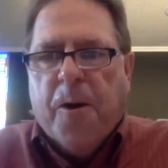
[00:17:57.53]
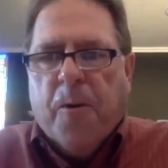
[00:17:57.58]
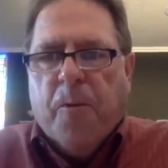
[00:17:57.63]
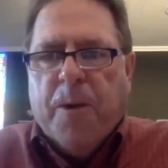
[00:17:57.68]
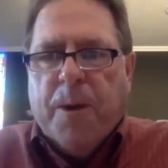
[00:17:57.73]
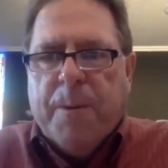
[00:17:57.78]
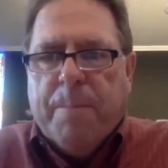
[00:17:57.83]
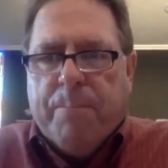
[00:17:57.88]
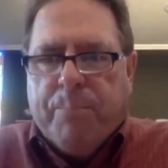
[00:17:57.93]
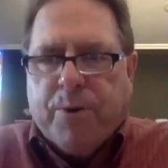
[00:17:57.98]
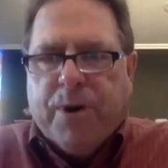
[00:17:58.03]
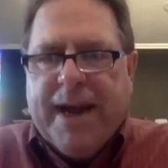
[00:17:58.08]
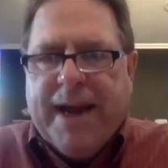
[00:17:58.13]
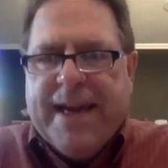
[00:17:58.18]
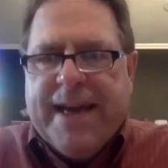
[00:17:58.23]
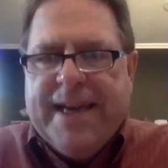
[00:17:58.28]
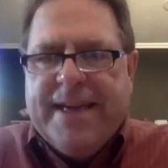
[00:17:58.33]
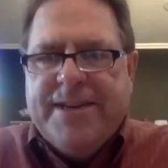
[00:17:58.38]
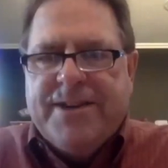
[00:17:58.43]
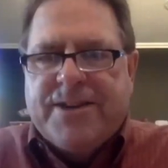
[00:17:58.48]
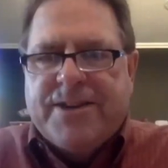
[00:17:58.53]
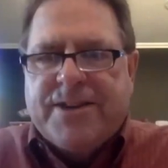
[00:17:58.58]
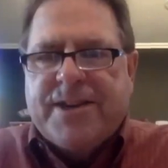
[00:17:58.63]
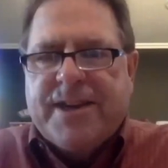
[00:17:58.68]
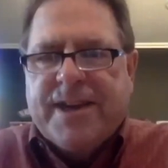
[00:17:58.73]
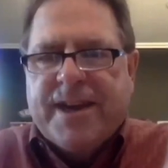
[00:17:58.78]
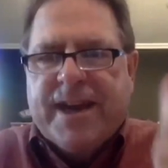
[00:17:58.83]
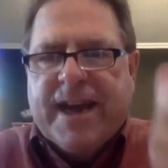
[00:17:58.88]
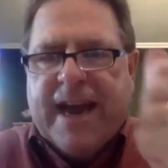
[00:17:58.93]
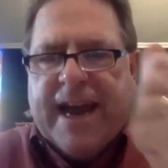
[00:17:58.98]
When praise
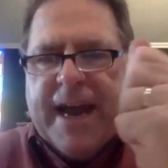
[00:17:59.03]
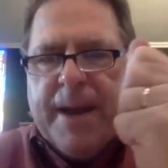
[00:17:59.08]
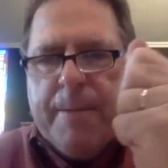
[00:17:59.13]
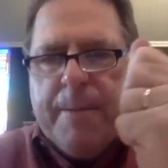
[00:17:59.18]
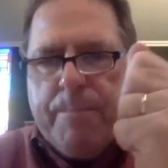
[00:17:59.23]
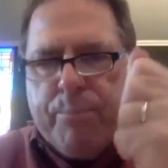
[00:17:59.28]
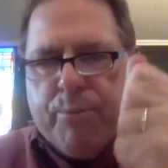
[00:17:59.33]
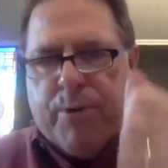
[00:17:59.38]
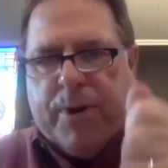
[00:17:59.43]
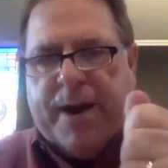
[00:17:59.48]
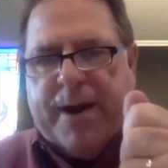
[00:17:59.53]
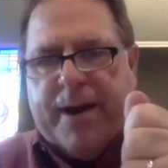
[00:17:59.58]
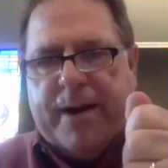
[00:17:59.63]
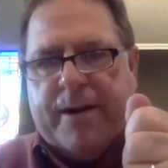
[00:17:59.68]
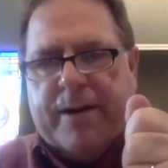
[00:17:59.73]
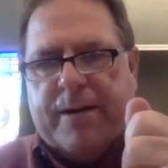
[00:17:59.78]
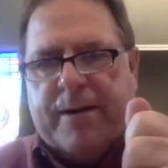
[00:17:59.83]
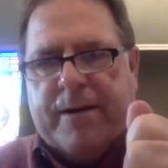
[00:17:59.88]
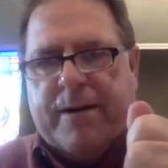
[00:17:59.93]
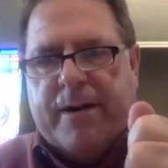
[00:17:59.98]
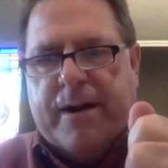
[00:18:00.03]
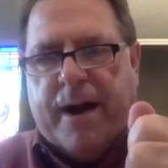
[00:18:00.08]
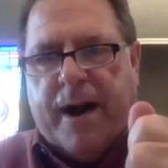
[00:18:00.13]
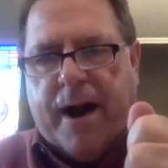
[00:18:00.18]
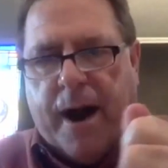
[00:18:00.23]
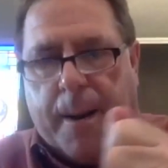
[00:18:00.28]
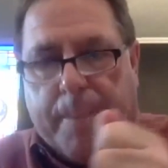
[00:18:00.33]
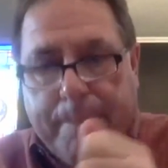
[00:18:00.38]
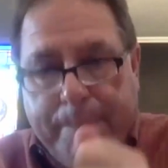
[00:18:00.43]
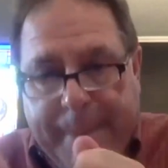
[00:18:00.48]
and prayer
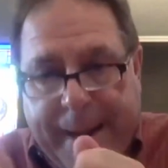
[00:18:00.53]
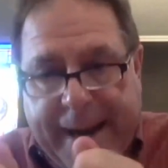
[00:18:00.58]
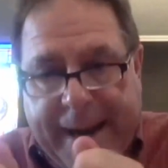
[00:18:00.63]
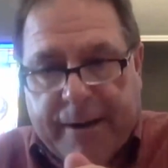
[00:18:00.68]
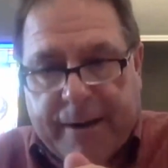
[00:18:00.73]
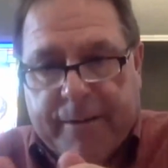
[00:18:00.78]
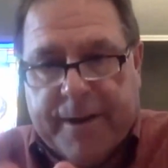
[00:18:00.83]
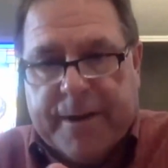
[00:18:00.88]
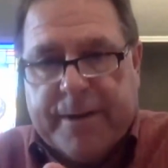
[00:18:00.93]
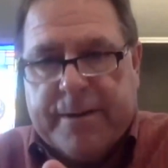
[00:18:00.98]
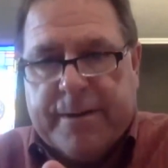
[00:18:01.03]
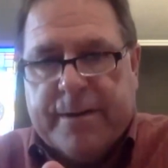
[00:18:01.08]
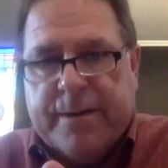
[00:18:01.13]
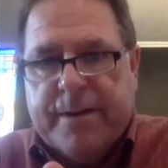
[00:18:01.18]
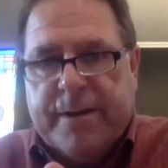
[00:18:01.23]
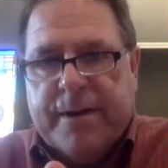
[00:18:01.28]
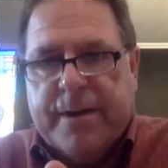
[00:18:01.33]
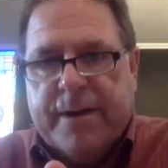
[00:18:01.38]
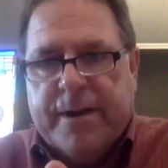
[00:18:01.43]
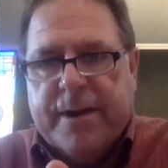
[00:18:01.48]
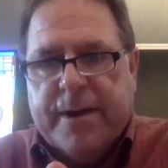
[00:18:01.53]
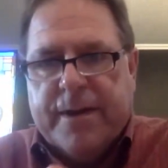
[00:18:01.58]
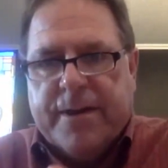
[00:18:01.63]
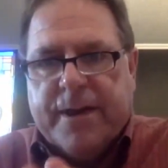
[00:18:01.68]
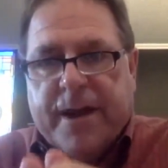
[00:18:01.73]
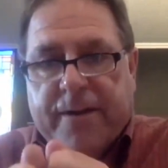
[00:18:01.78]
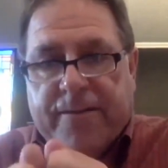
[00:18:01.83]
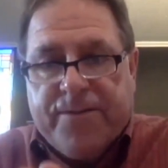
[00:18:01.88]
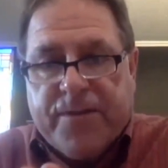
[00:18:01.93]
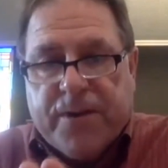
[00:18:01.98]
are married,
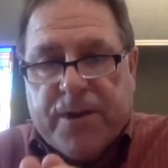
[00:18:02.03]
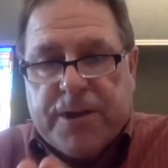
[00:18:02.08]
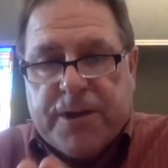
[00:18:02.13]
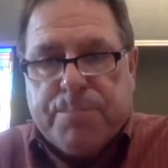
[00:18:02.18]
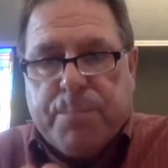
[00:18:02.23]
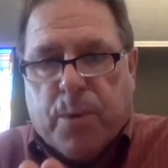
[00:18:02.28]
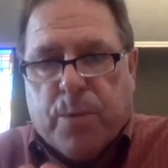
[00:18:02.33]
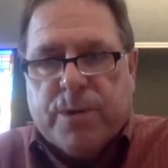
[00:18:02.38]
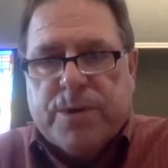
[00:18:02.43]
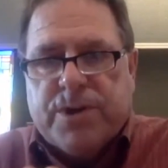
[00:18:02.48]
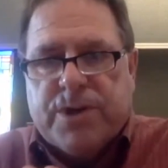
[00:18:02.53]
their firstborn